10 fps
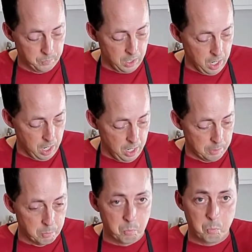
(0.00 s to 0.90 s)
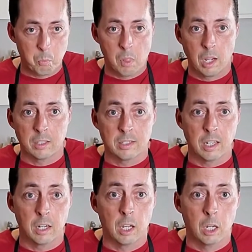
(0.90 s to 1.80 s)
and like I
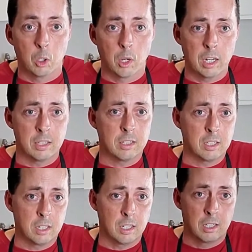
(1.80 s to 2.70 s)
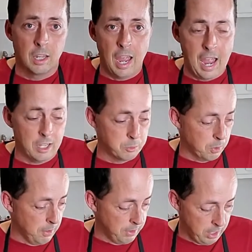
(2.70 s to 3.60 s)
said, go ahead and hit the ads
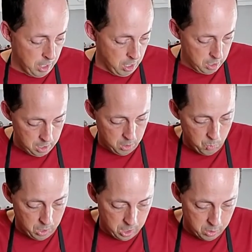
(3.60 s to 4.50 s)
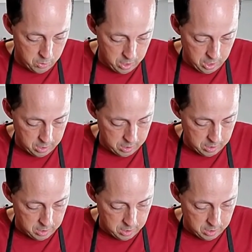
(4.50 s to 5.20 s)
wherever they are while I do this.